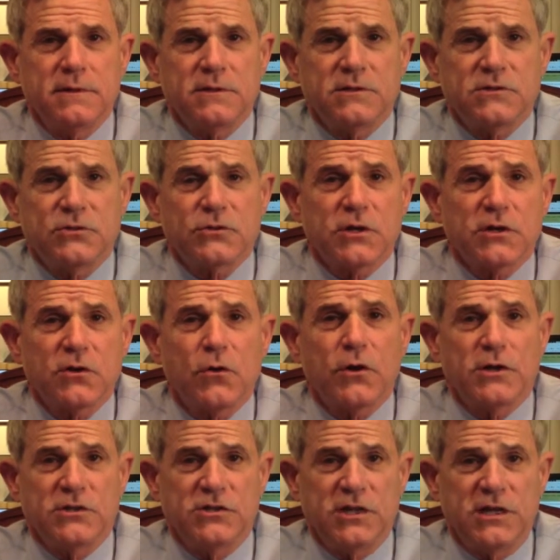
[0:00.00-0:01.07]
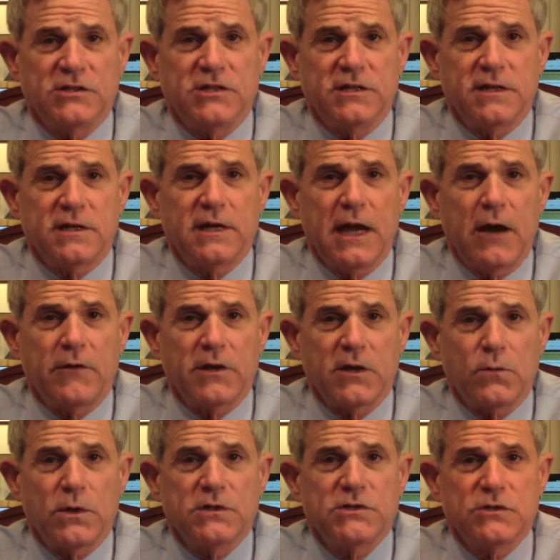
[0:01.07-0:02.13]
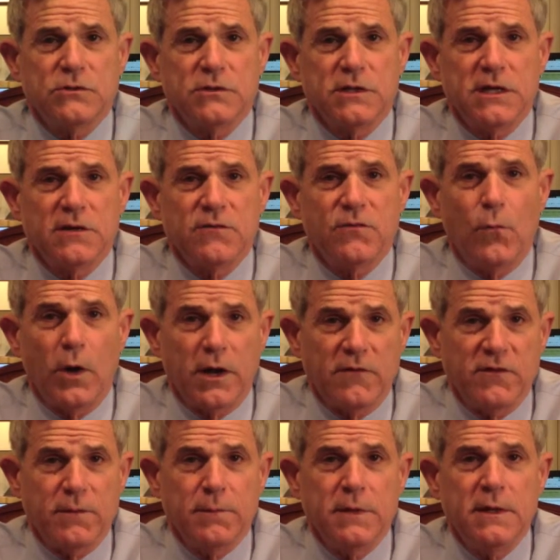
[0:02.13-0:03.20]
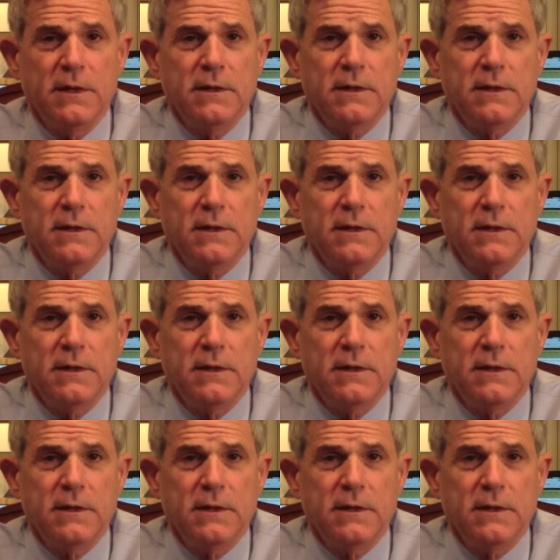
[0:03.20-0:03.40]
circuit court judge in the county in which you live, one of them